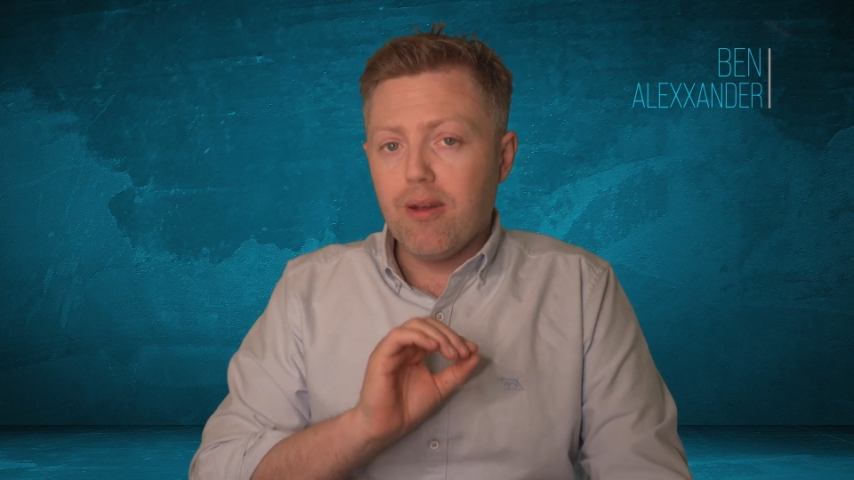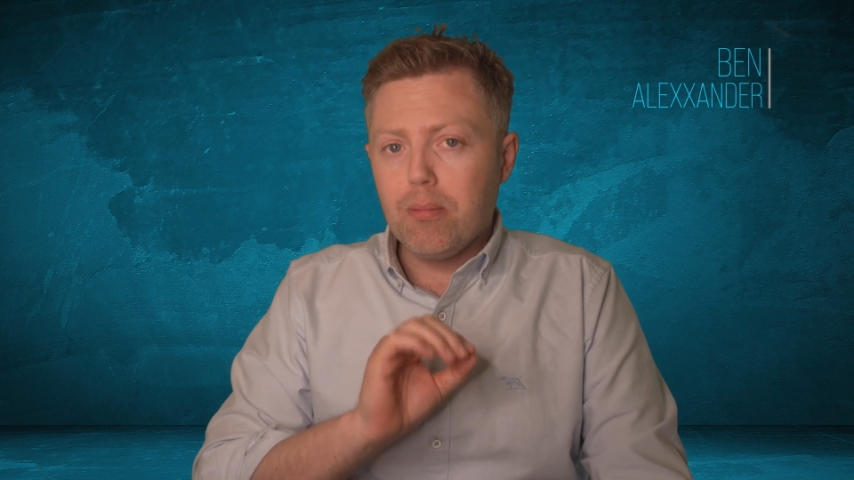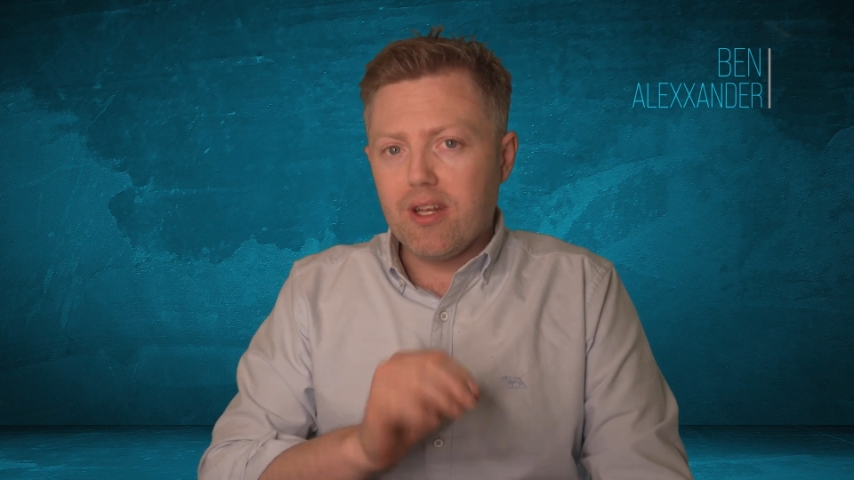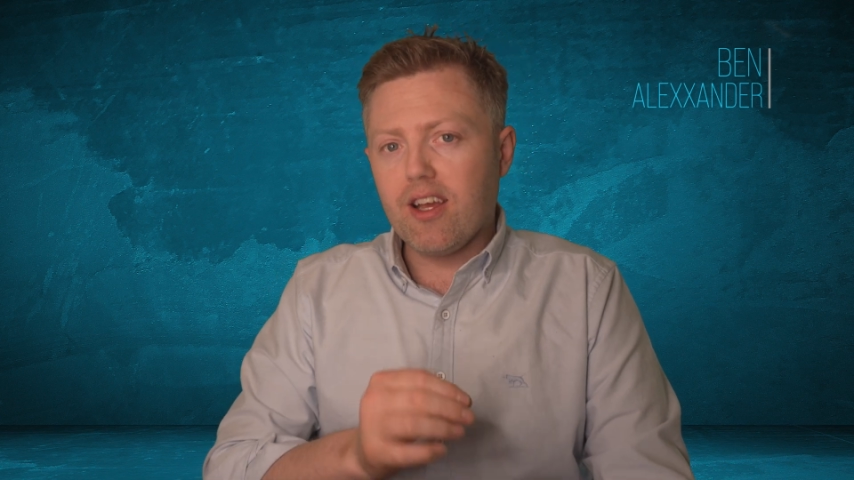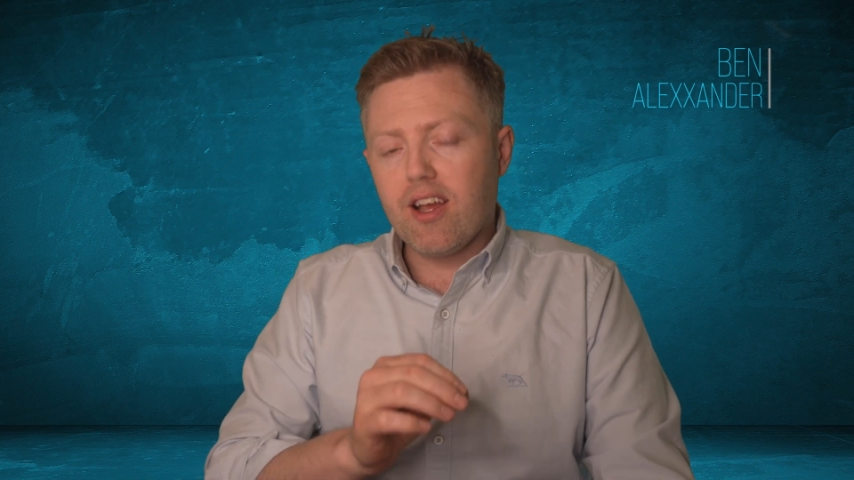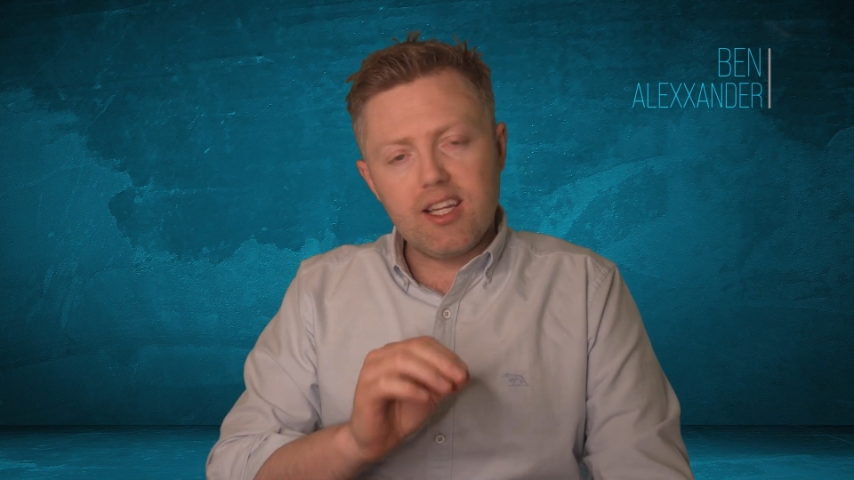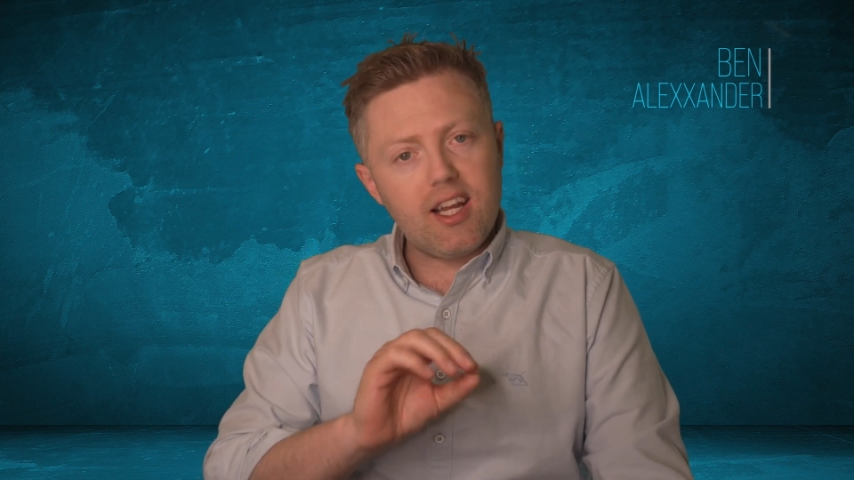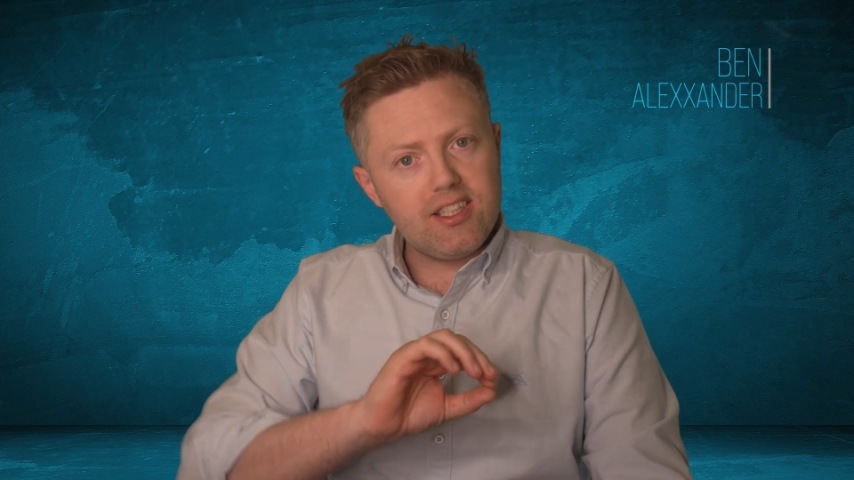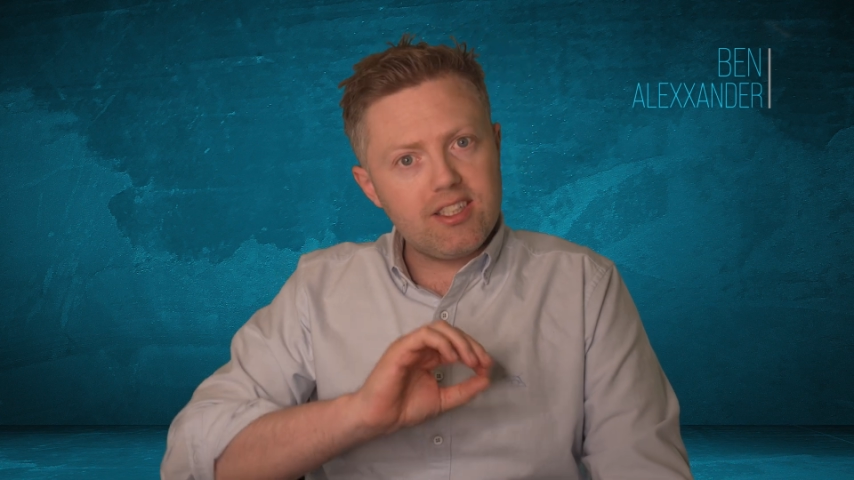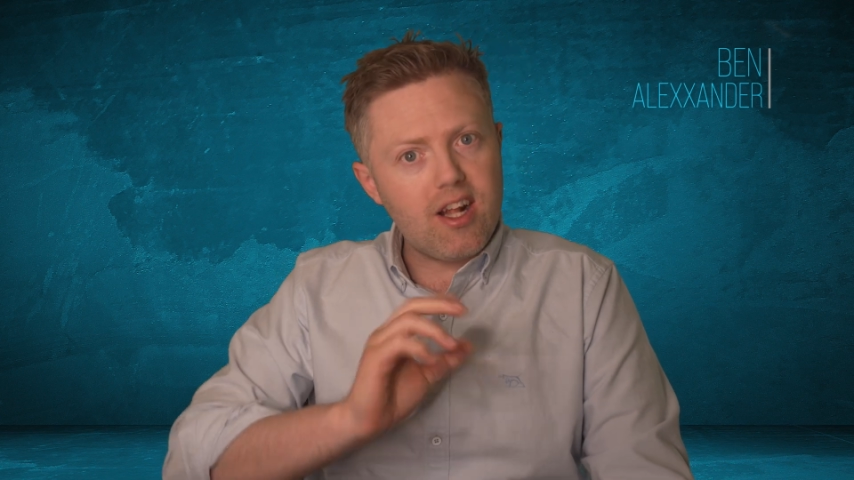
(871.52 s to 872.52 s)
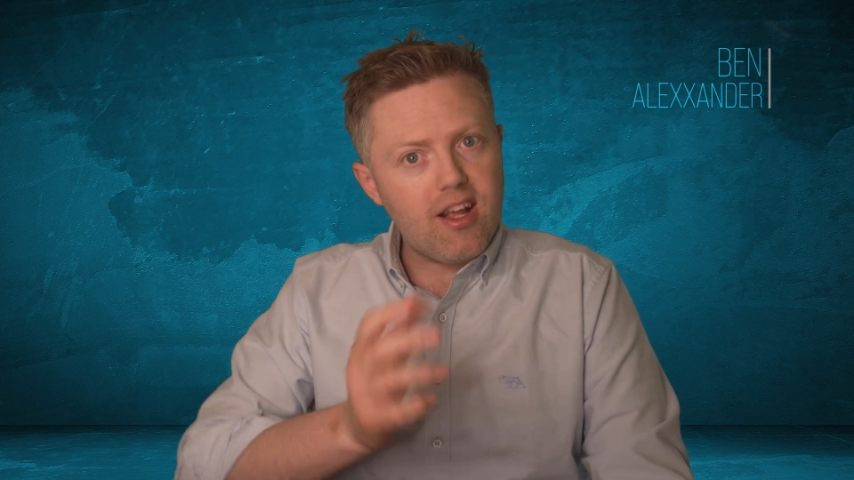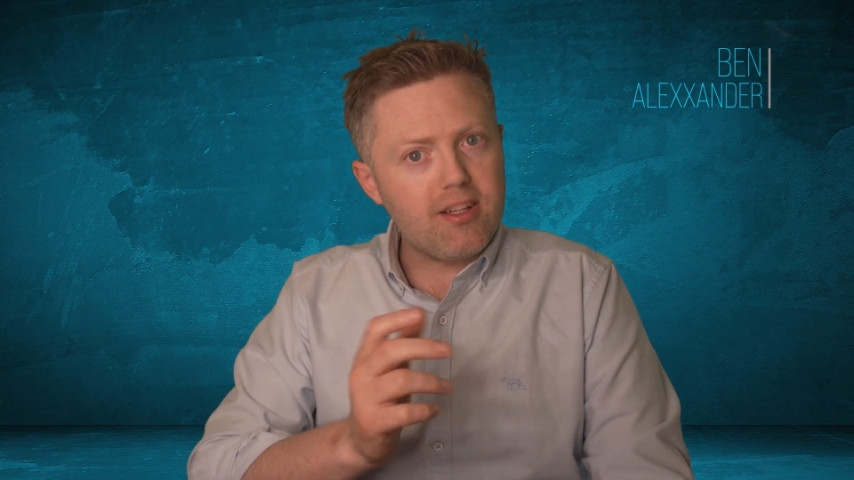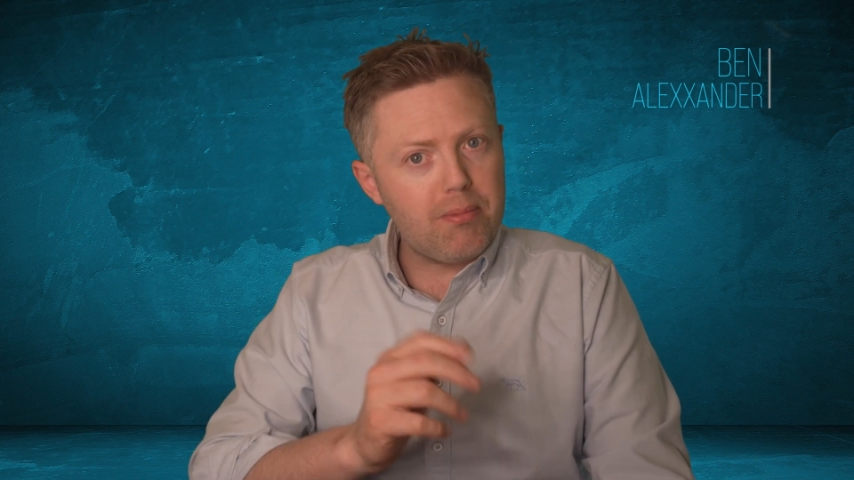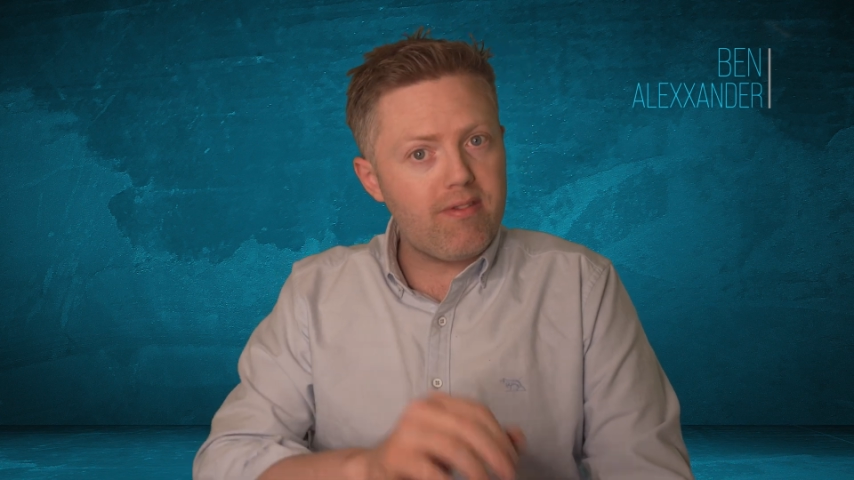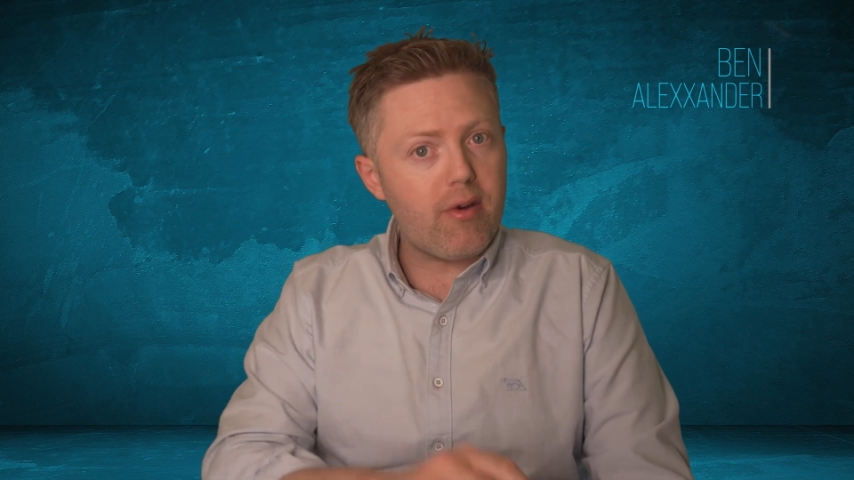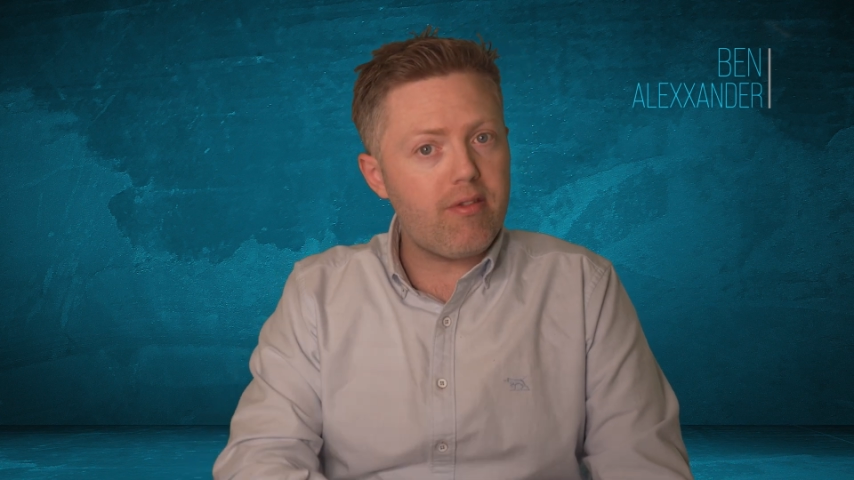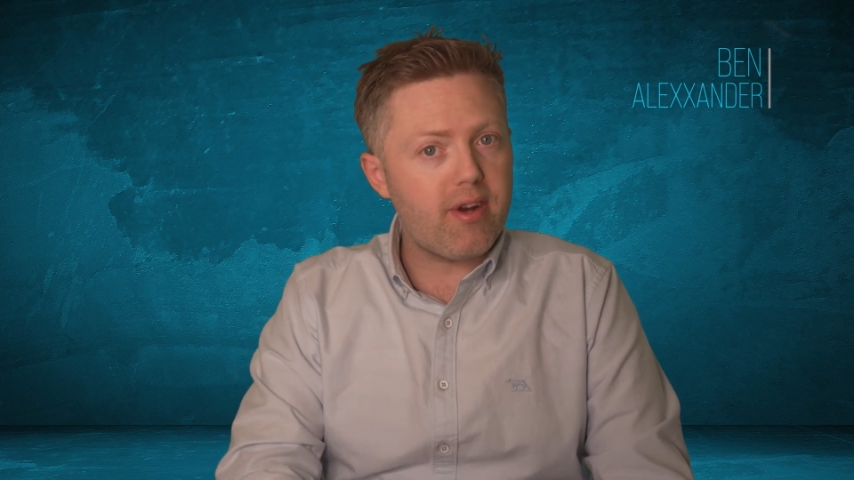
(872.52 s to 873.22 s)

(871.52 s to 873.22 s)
But it starts to be very,